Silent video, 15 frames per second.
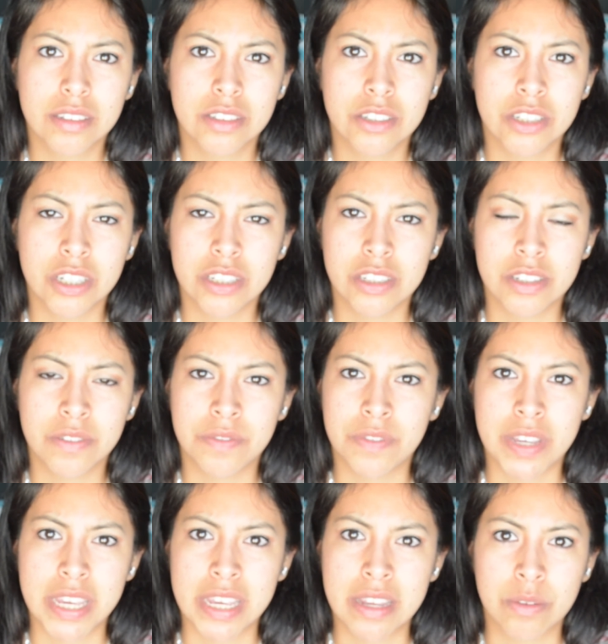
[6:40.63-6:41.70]
just to
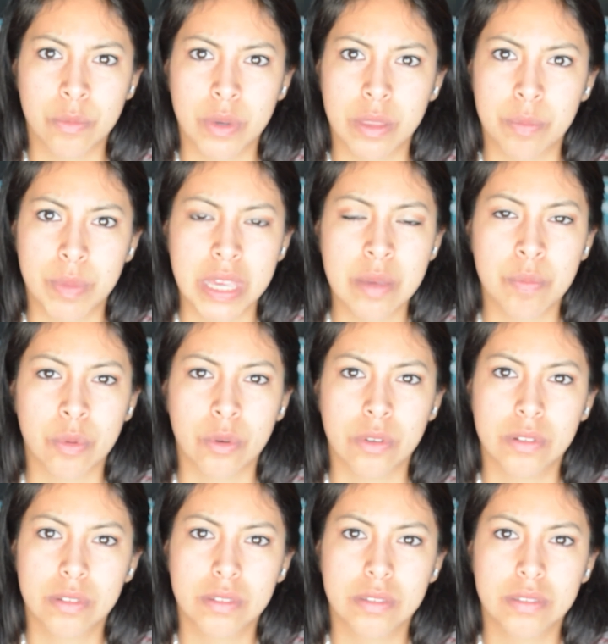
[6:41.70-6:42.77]
fit in with people
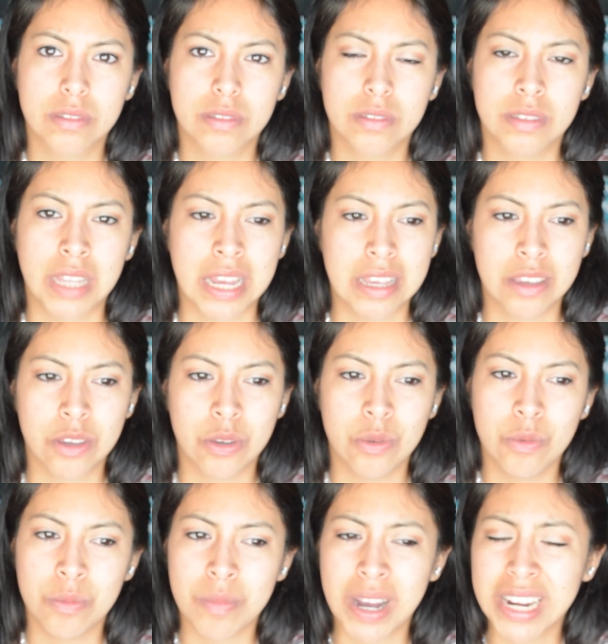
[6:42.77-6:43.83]
that
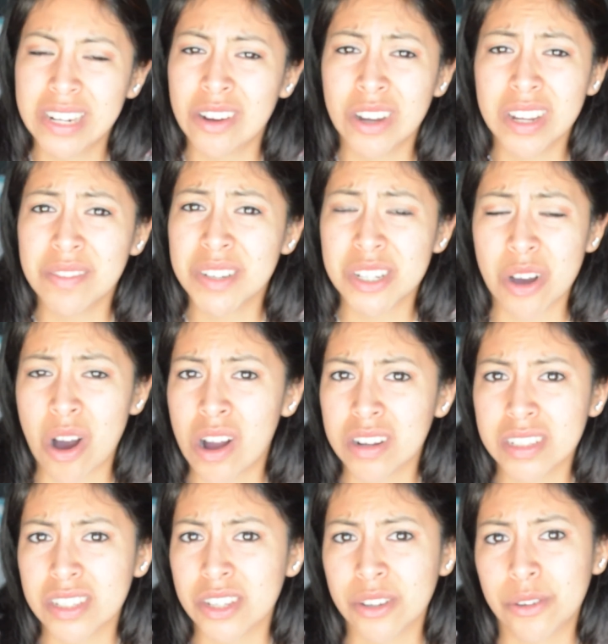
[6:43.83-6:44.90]
you might not even
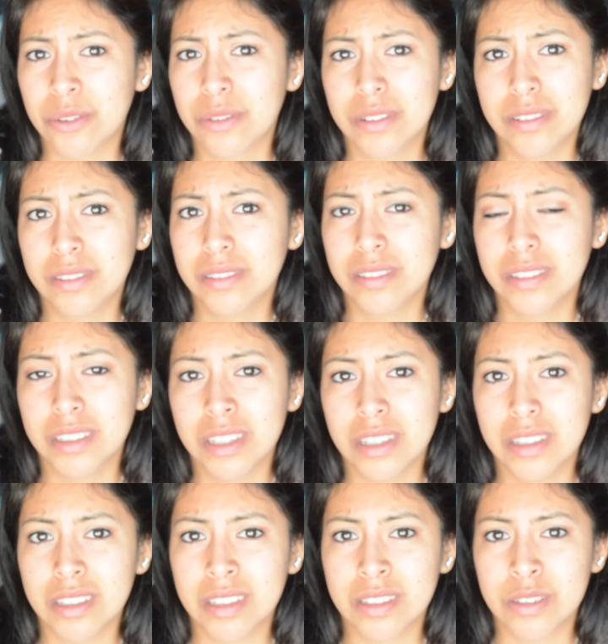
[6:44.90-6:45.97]
talk to.
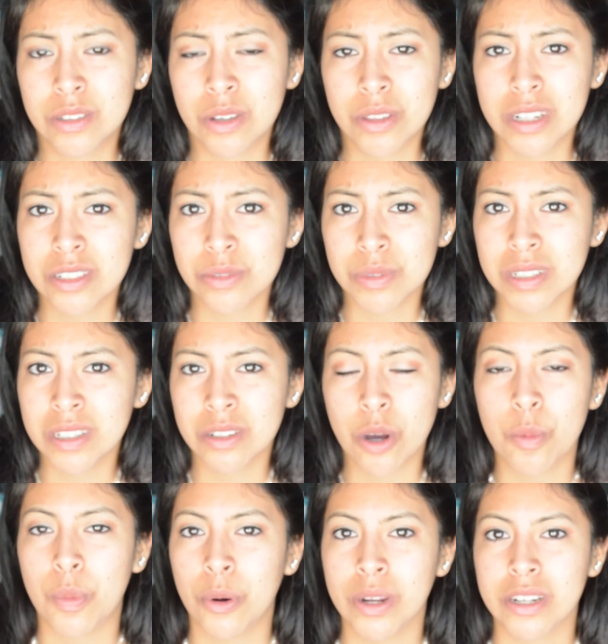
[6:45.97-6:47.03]
So there's really
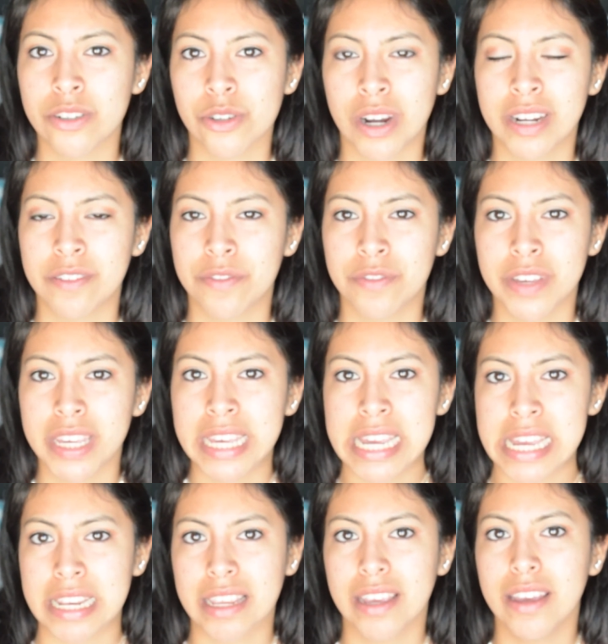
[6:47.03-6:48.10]
no point in trying to fit
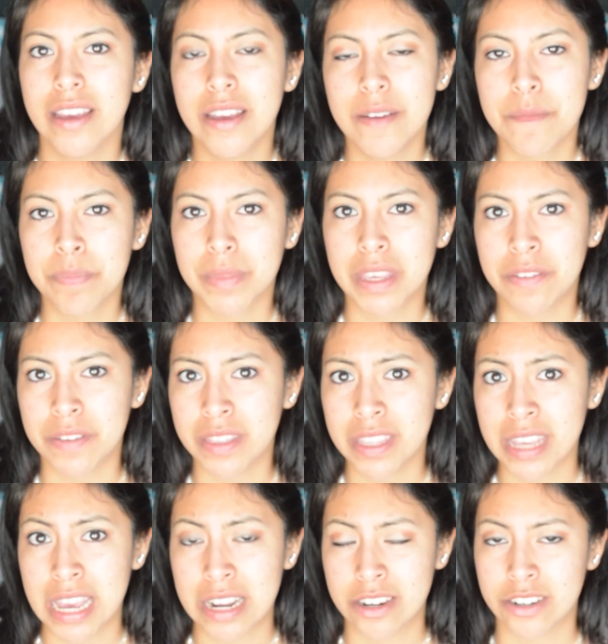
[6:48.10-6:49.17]
in if in
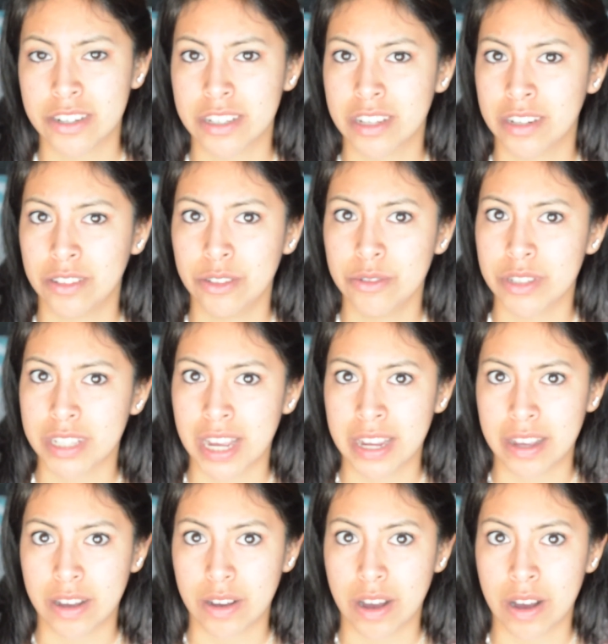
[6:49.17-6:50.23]
the end you're just gonna lose
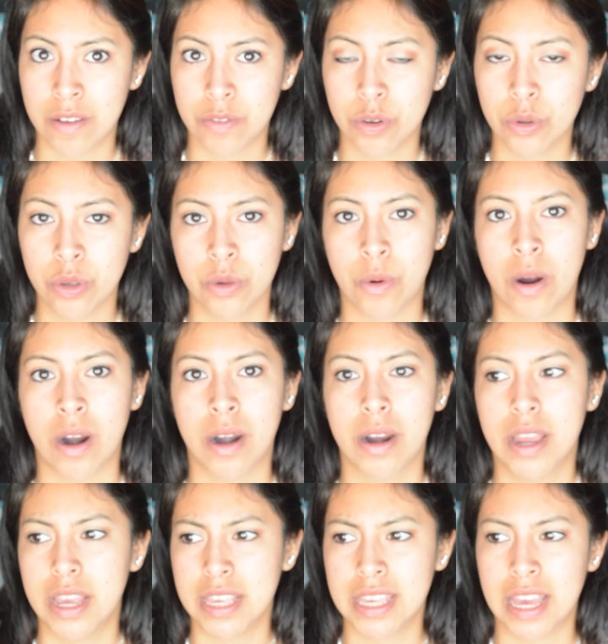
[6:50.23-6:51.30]
sight of who you are,
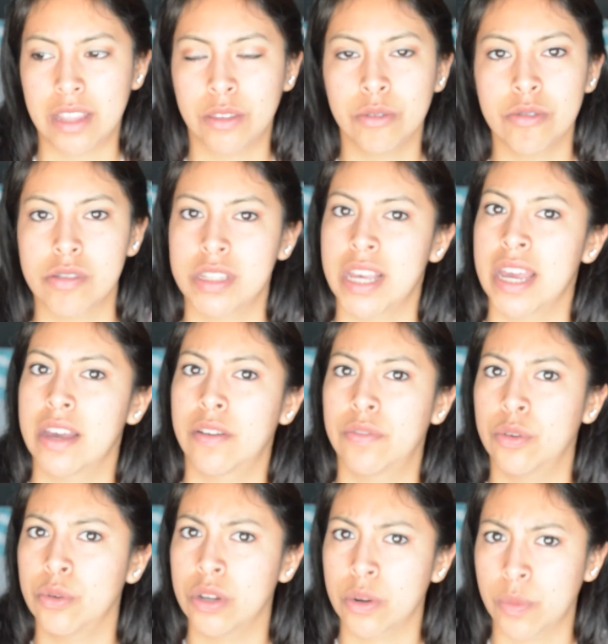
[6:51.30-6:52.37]
yet lose sight of
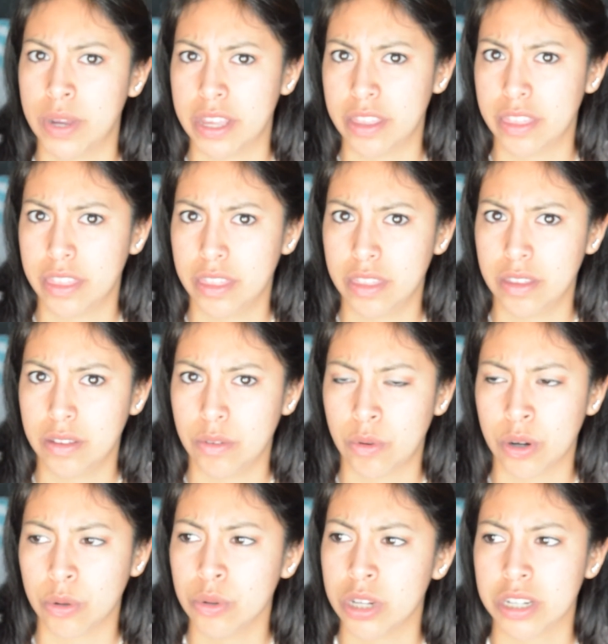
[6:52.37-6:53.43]
who you're with
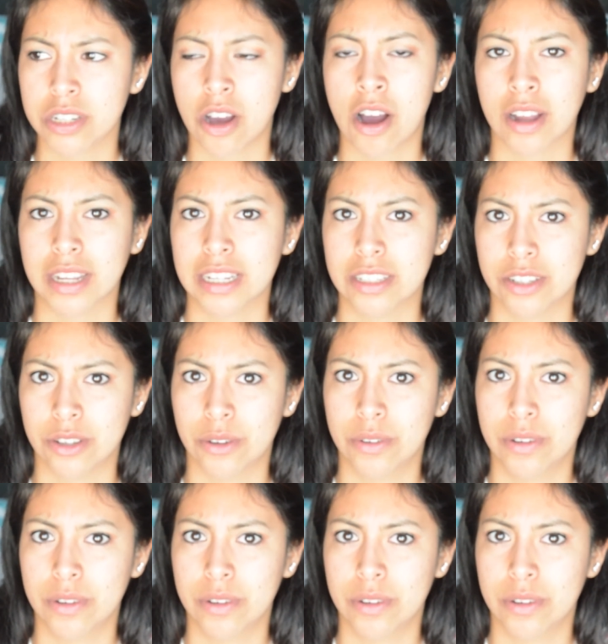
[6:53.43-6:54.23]
or who you're talking to.